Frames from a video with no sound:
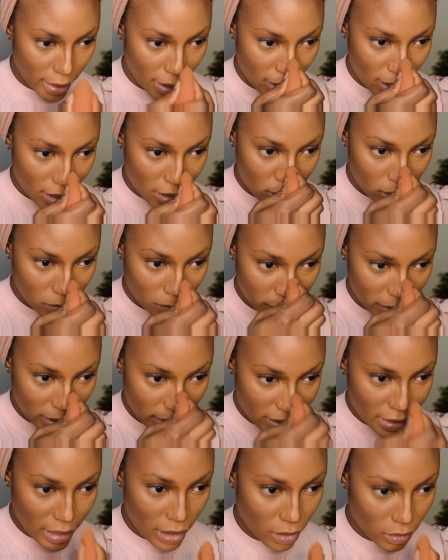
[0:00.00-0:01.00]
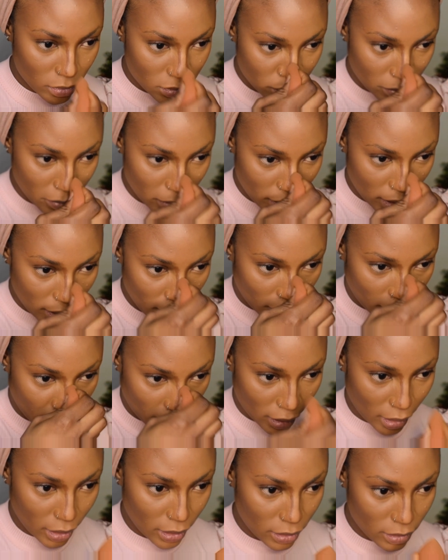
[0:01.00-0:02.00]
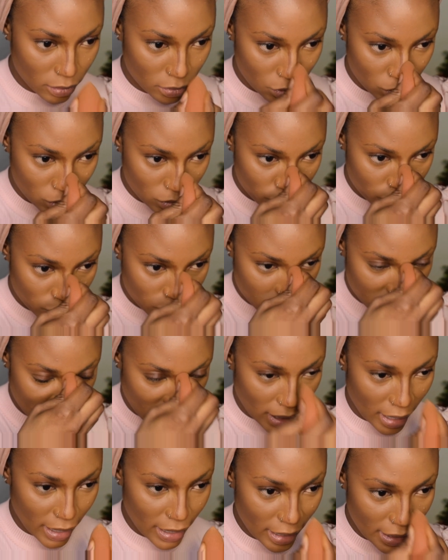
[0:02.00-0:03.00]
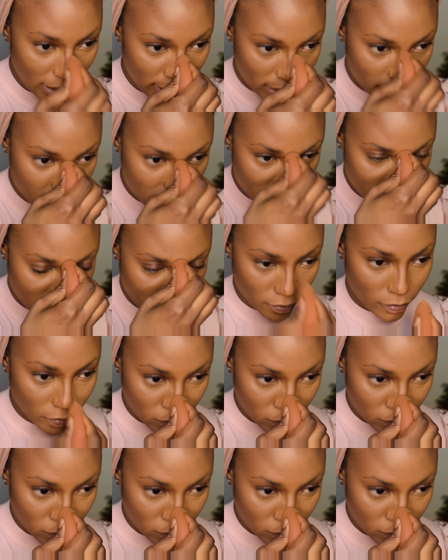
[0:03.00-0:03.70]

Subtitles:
And then blend out my nose highlight.